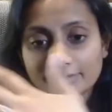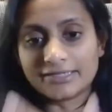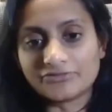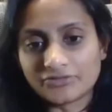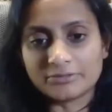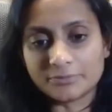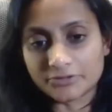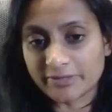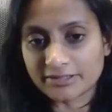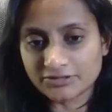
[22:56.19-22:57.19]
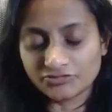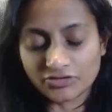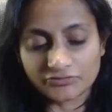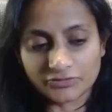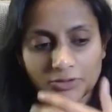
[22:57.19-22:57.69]
like, from the perspective
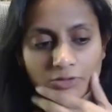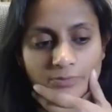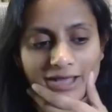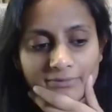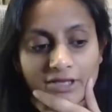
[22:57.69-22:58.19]
of the roadmap?